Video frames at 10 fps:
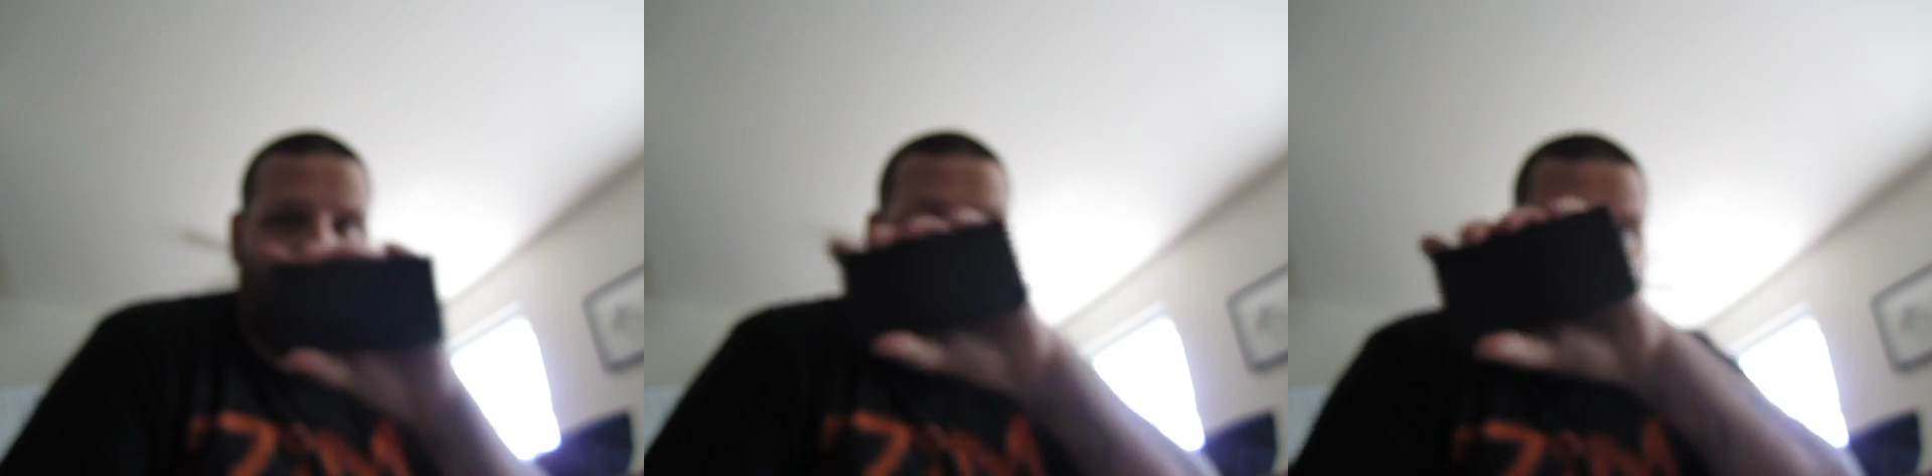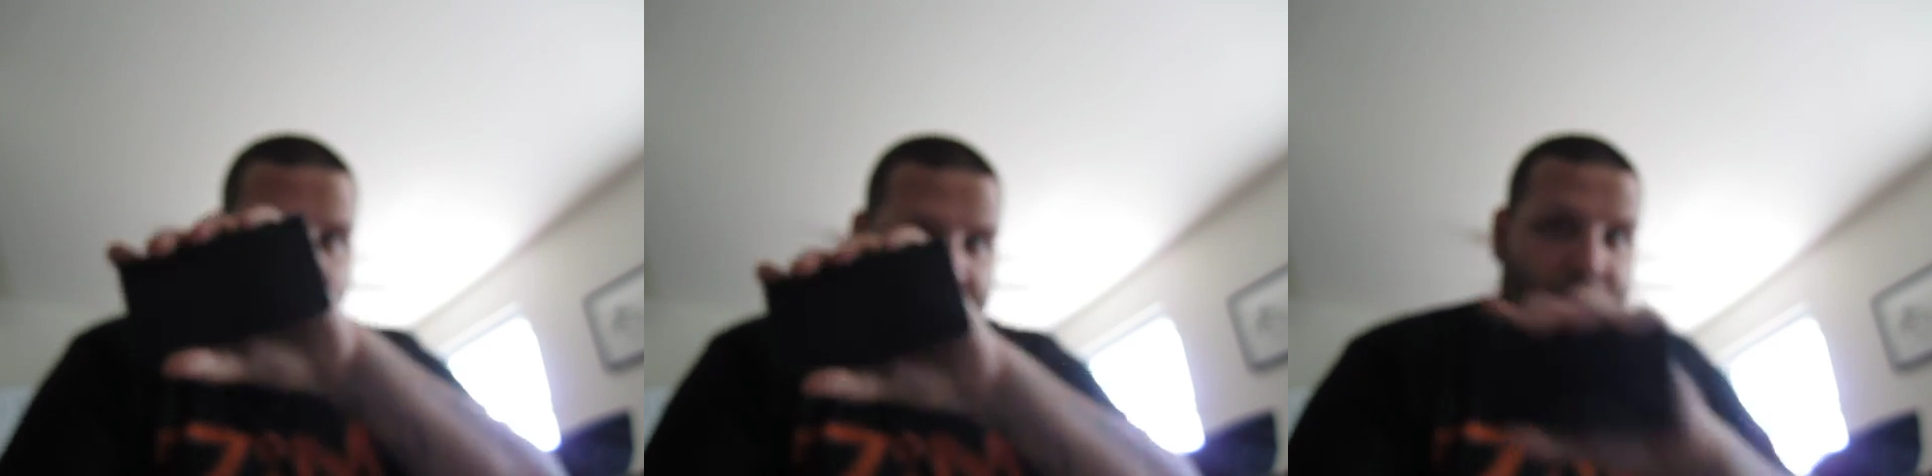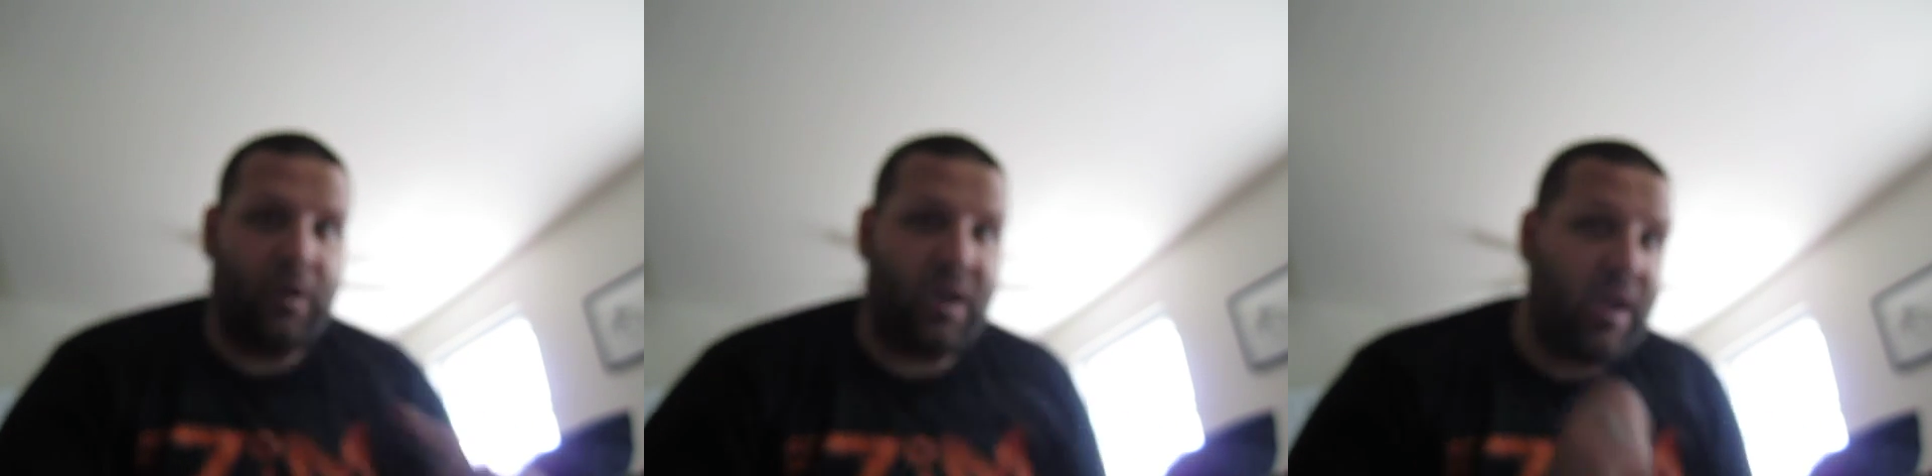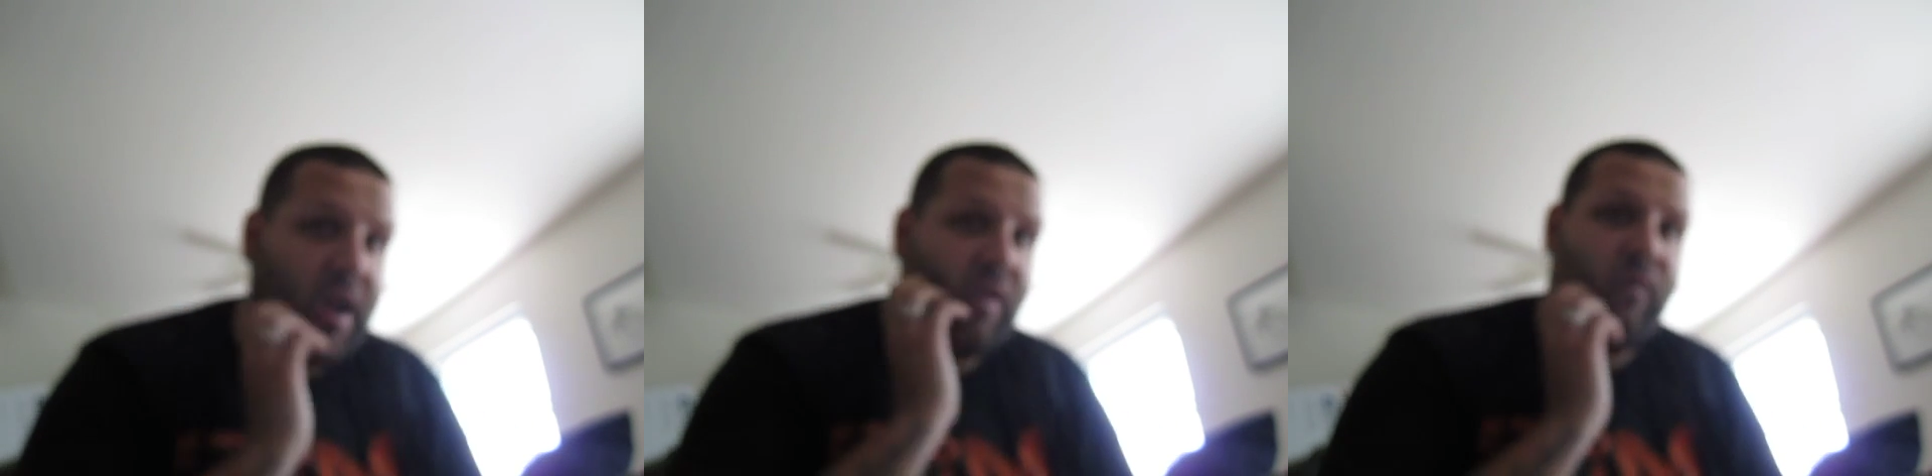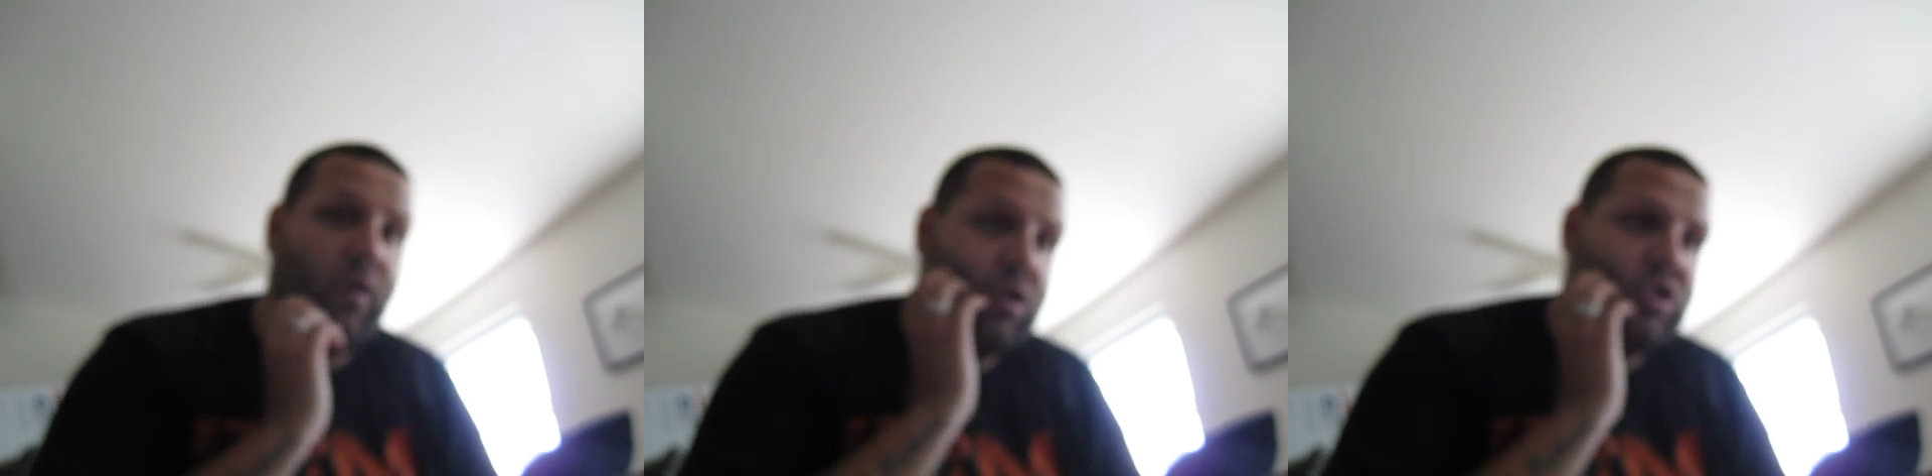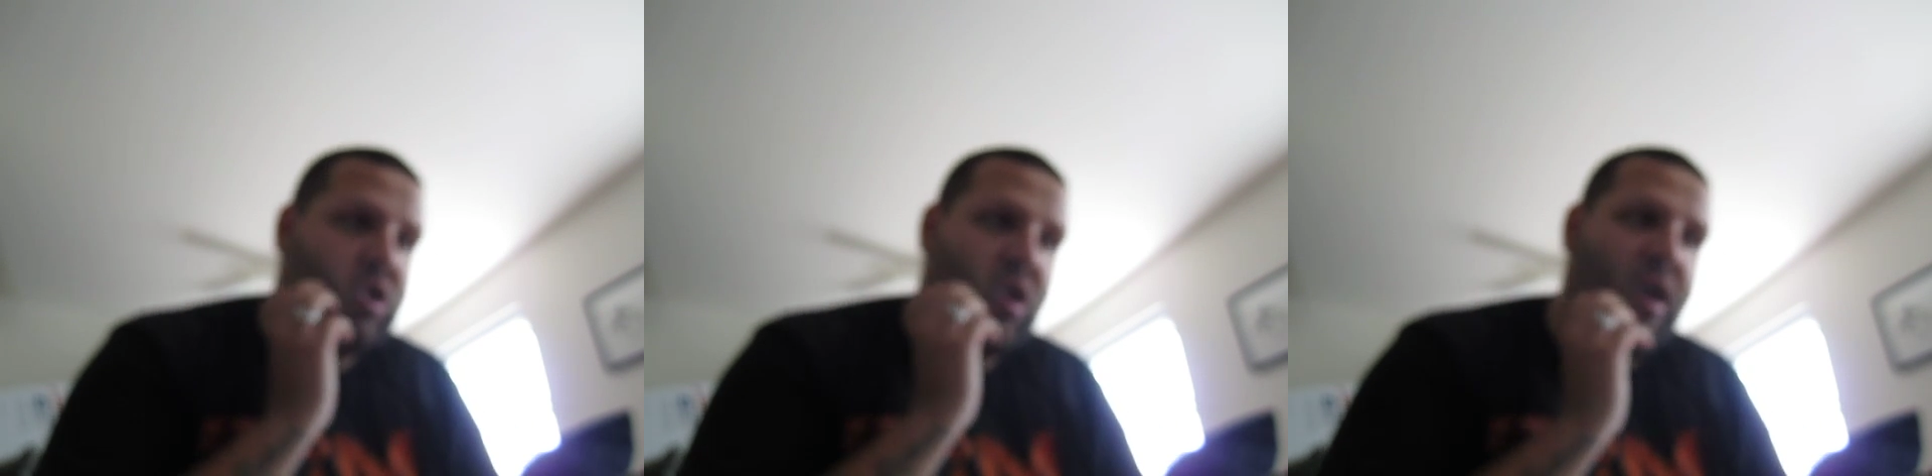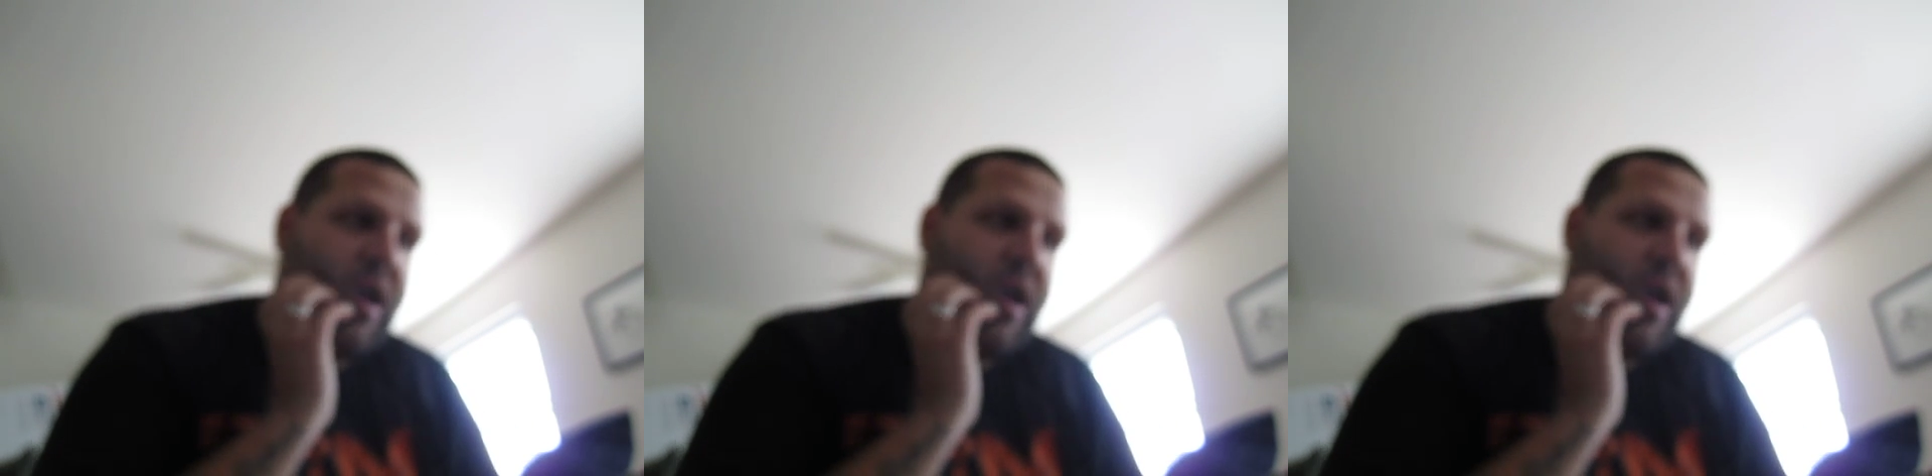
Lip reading: camera for the DS version,